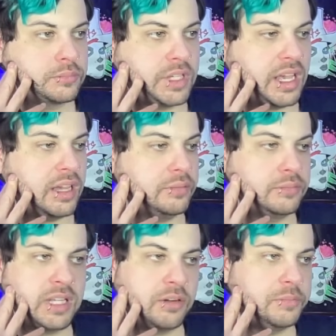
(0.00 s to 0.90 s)
Yeah,
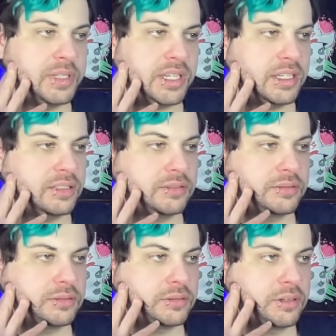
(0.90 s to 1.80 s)
that would be it.
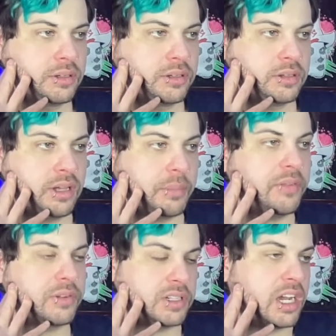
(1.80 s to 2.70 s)
I mean,
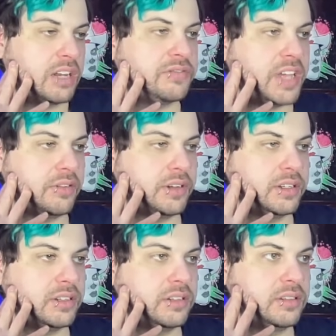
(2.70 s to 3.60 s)
if we're talking favorite,